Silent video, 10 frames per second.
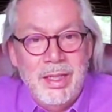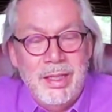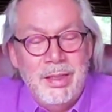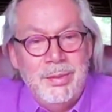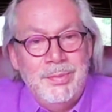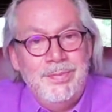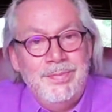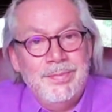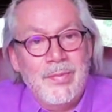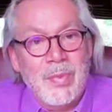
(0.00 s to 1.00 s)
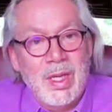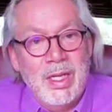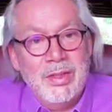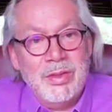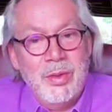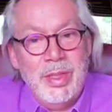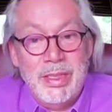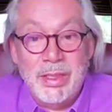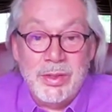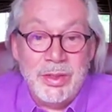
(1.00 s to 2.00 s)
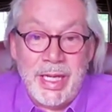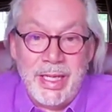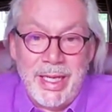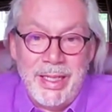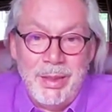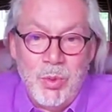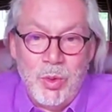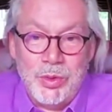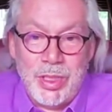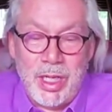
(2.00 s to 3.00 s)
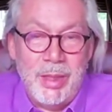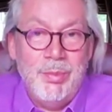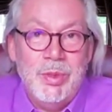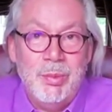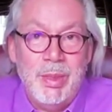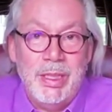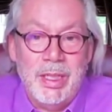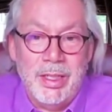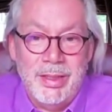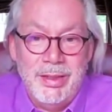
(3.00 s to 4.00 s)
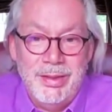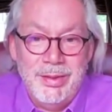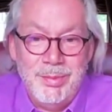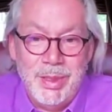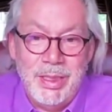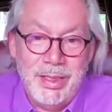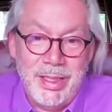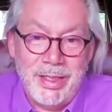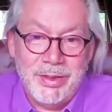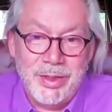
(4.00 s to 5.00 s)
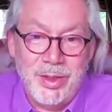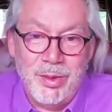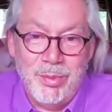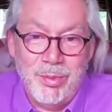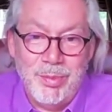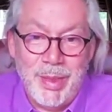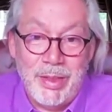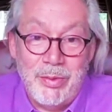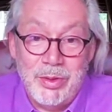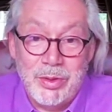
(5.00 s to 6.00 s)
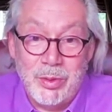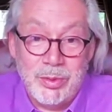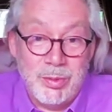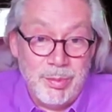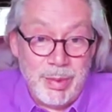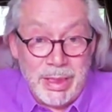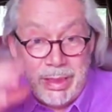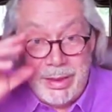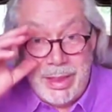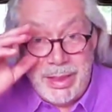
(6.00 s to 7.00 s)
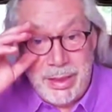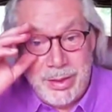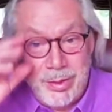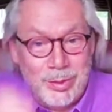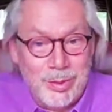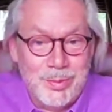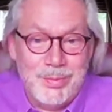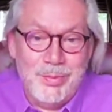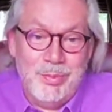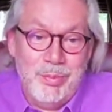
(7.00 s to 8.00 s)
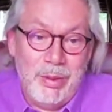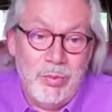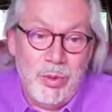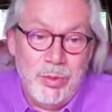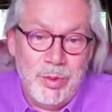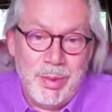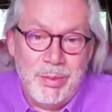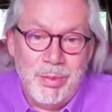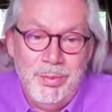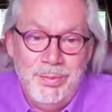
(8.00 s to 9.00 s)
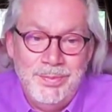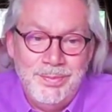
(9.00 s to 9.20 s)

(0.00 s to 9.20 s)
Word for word: Um, and so it doesn't take any more time to be kind, but it gets a lot better results than being an idiot or being rude to people.